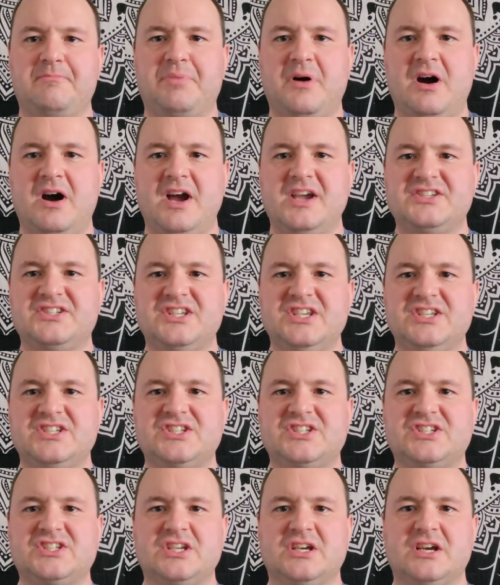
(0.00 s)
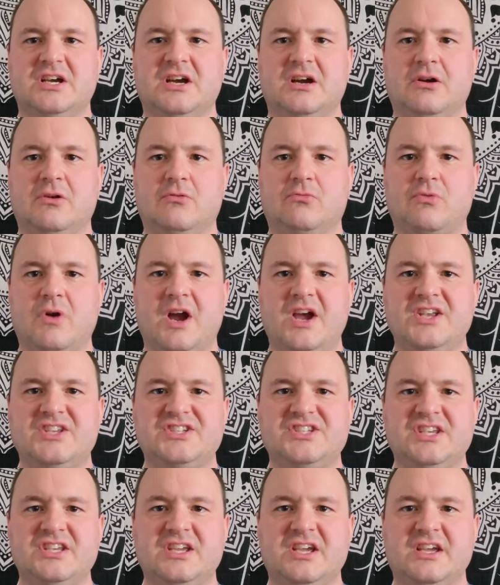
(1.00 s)
Pisces
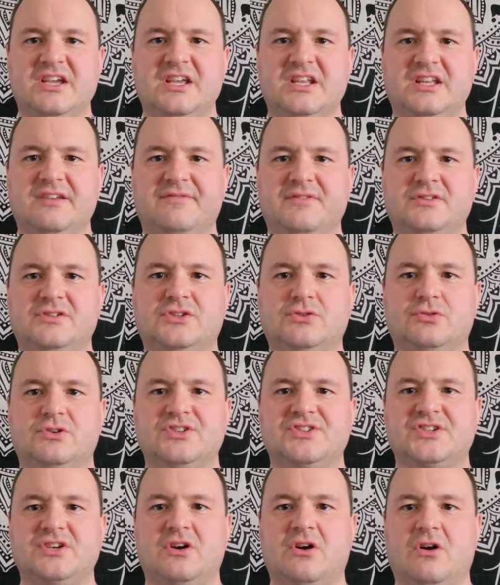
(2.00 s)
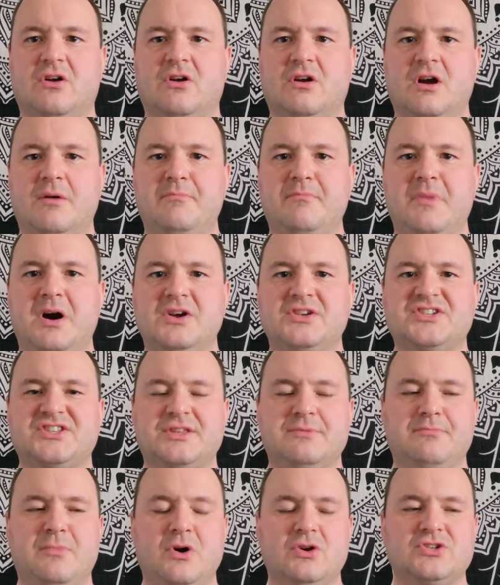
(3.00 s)
rising individuals are
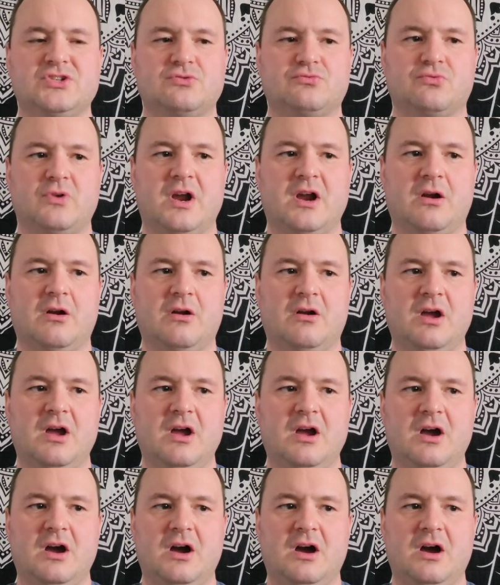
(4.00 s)
amongst the most rare